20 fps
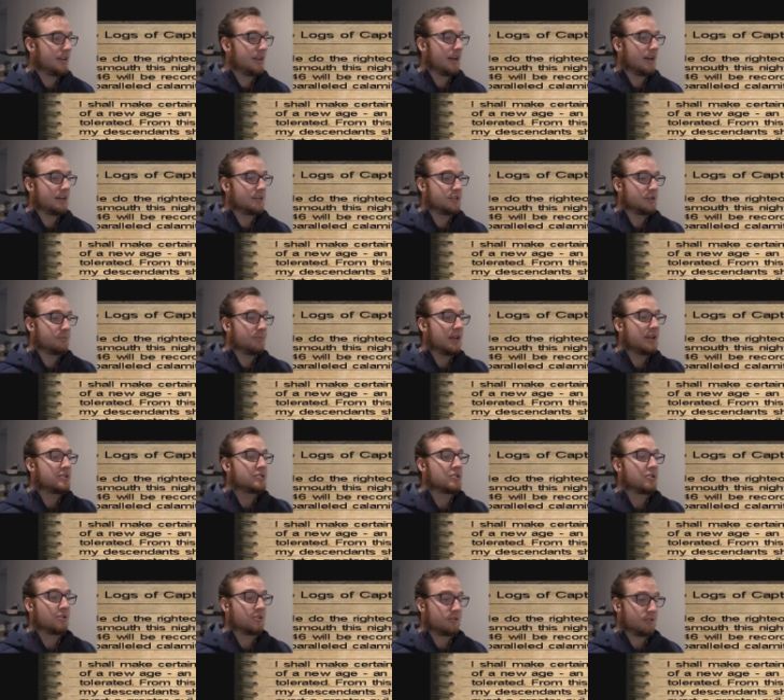I shall make
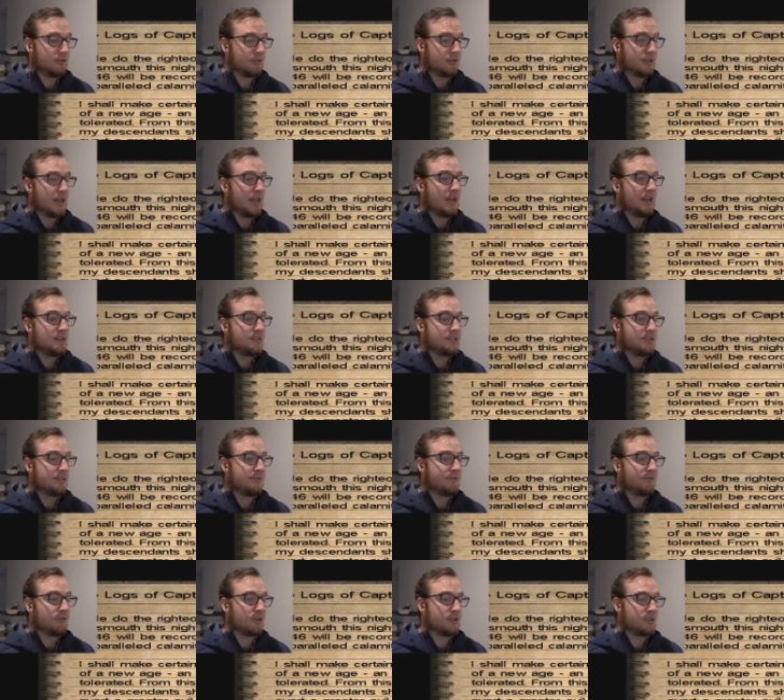certain that
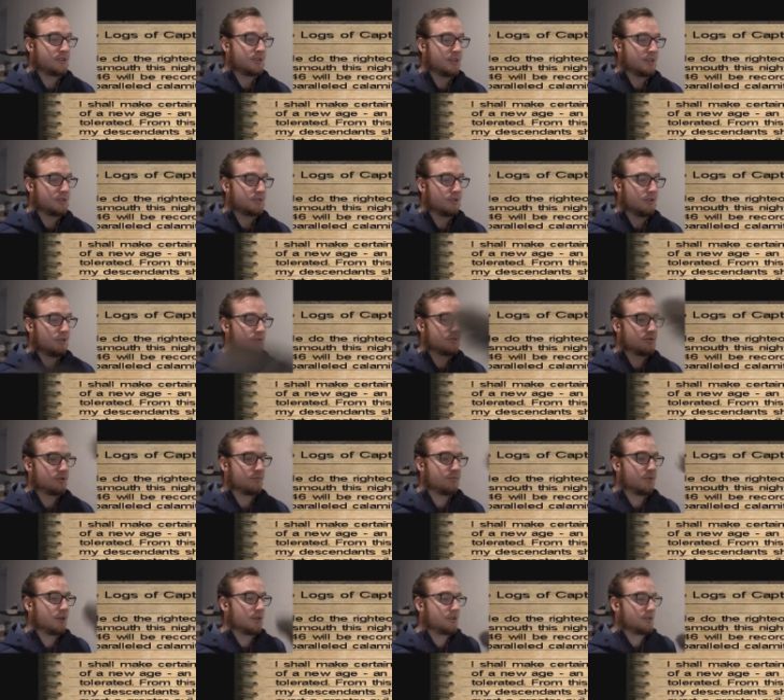1846 also
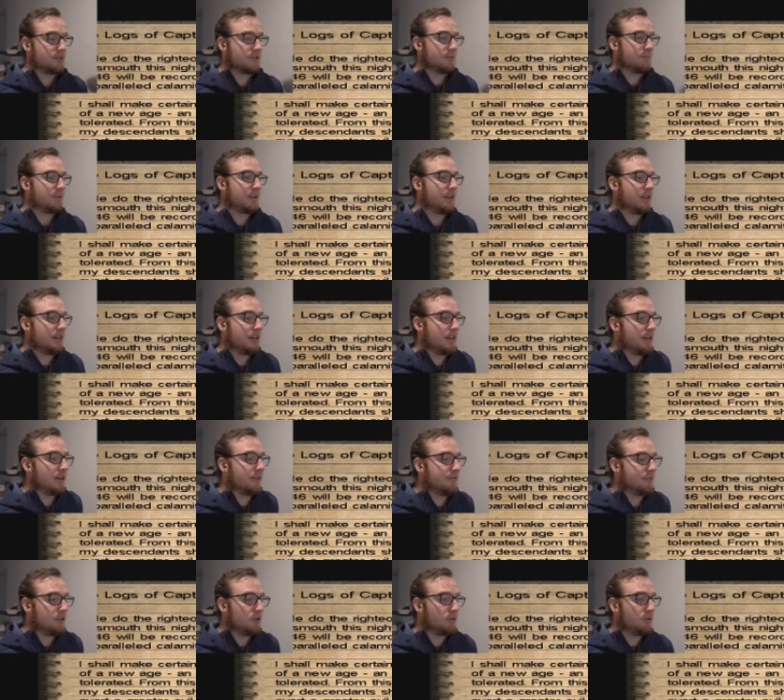marks the beginning
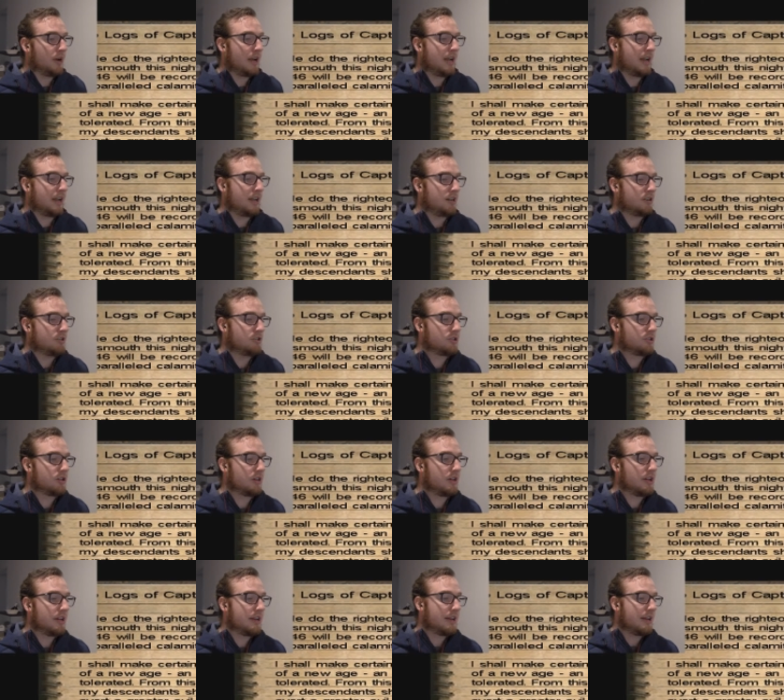of a new age,
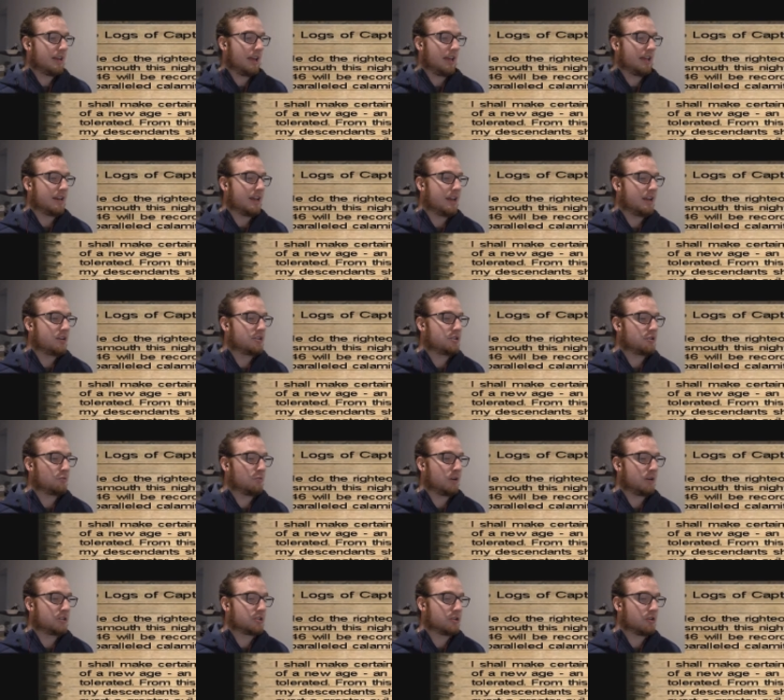an age in
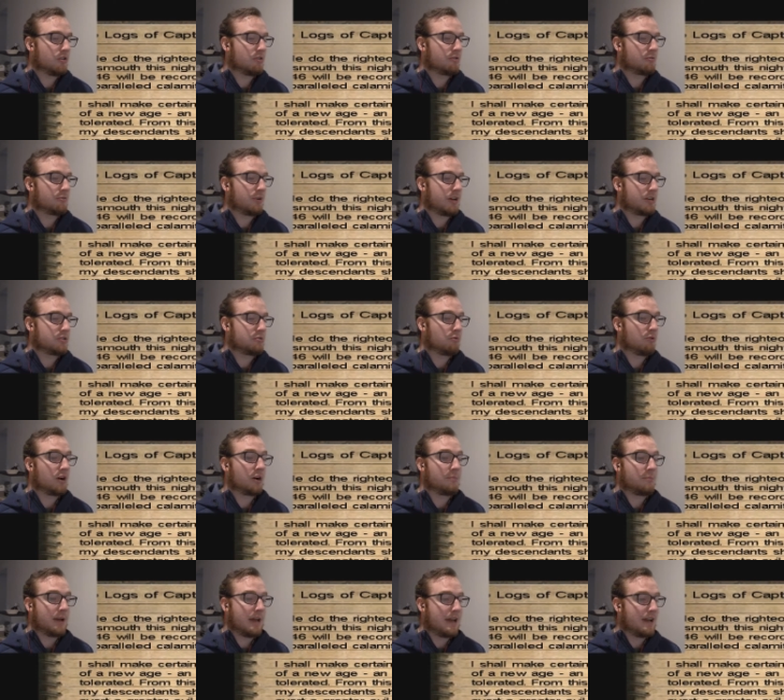which no threat to our
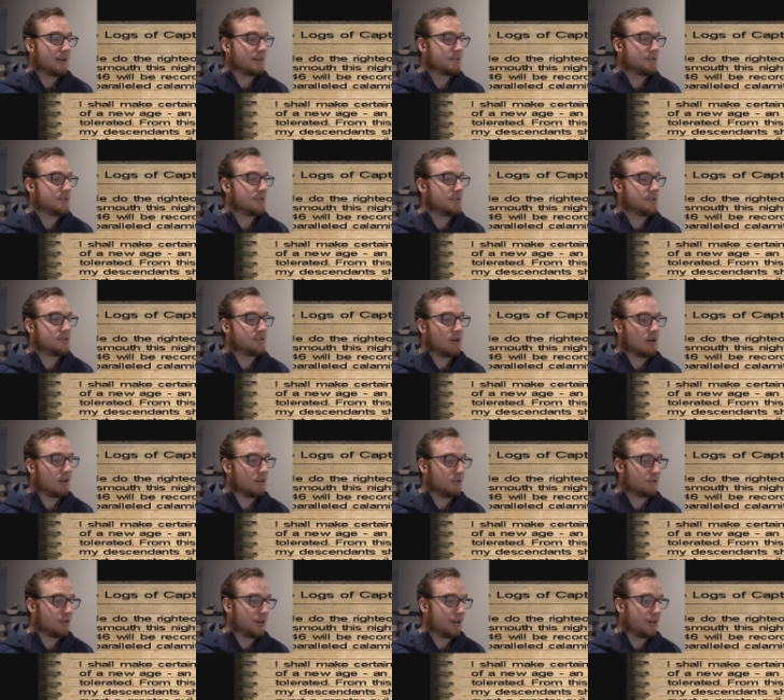pact is
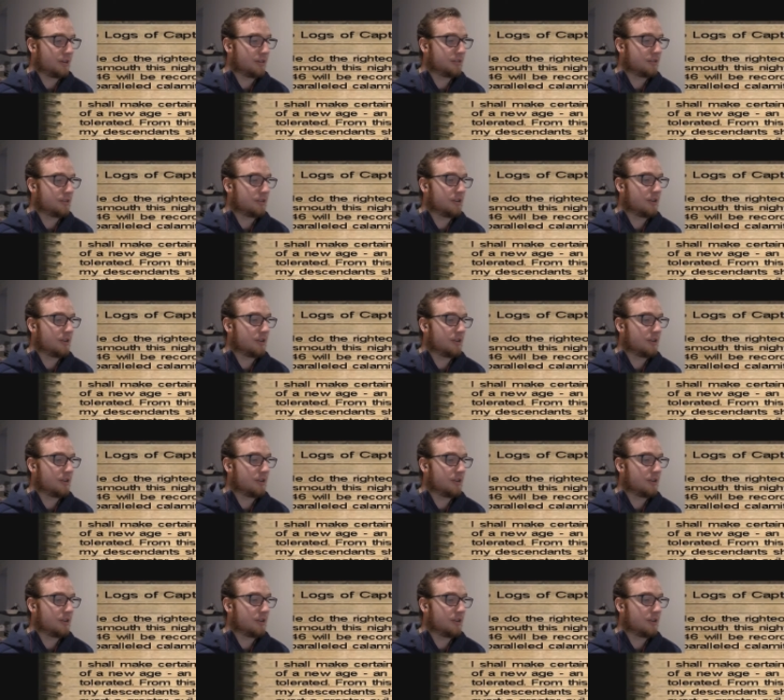tolerated.